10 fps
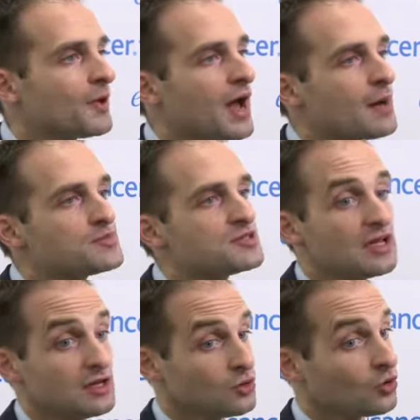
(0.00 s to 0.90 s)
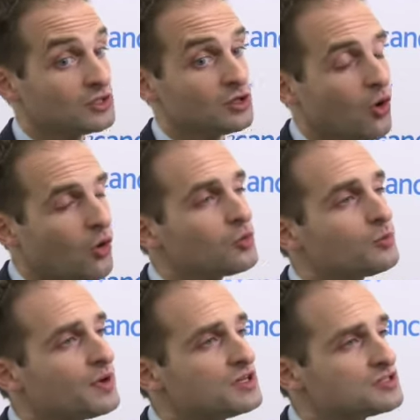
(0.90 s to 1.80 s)
perhaps not in all
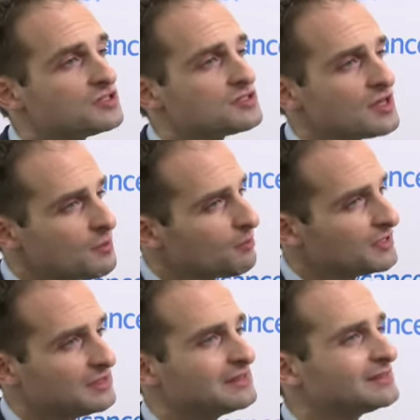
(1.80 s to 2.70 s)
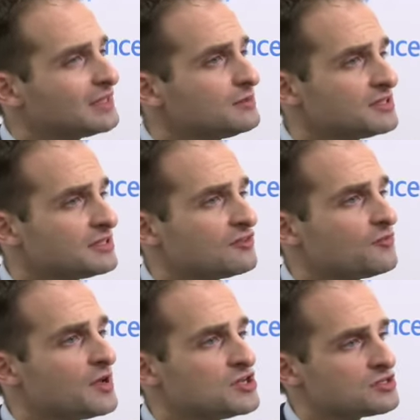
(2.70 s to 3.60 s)
patients, but in a subset
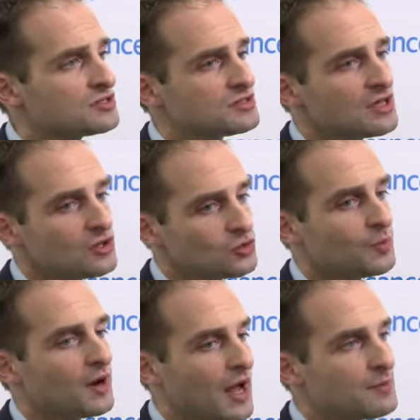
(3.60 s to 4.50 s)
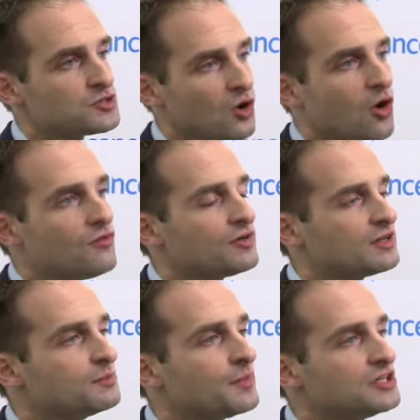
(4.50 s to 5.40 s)
of patients to perhaps offer
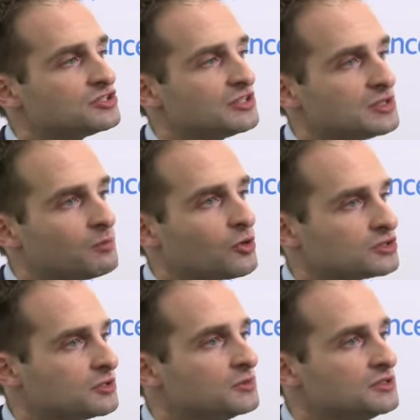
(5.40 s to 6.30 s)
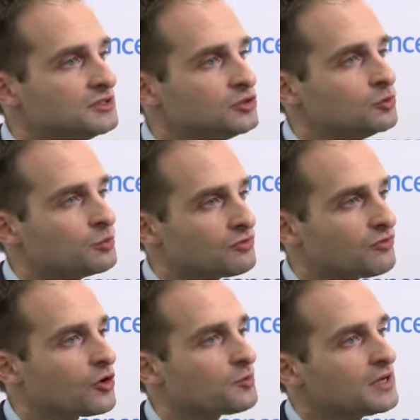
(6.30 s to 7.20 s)
the patient the possibility to
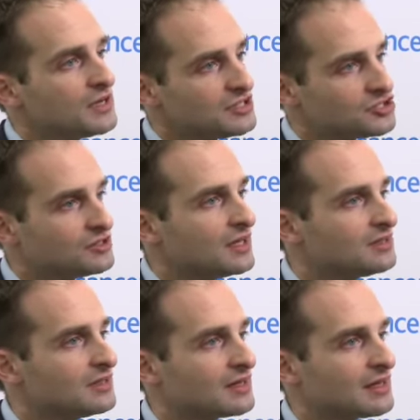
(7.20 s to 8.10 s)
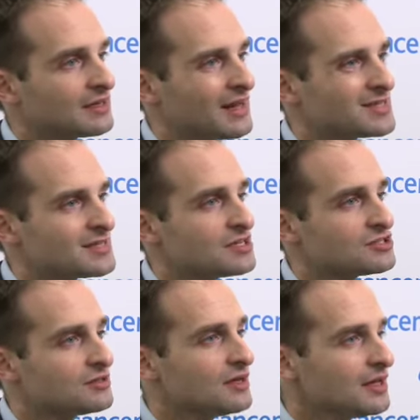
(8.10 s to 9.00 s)
perform genetic
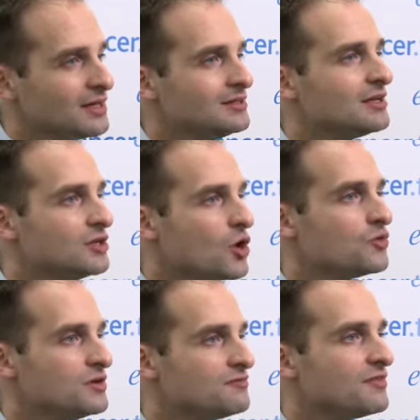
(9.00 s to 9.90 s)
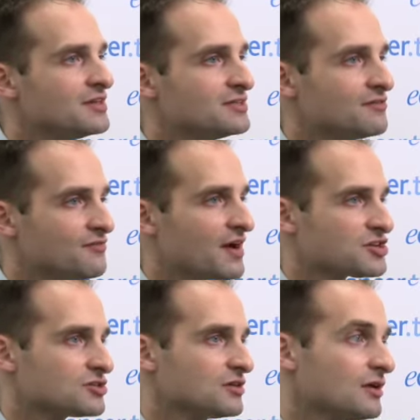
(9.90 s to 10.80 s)
characterization in a non-invasive
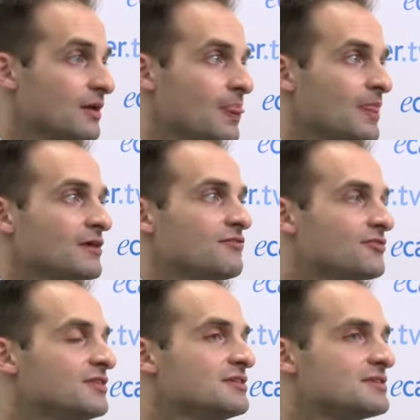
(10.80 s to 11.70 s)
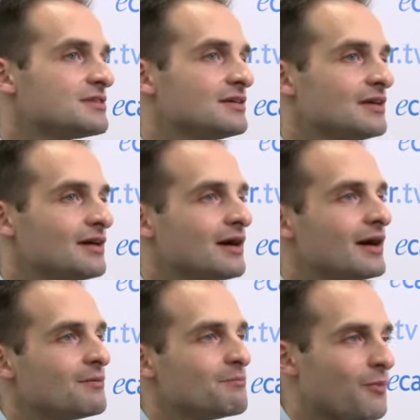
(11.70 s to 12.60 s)
fashion if this
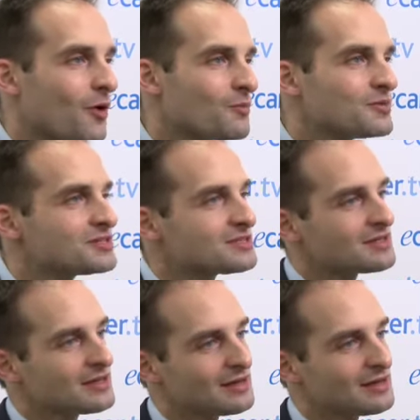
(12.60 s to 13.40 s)
promise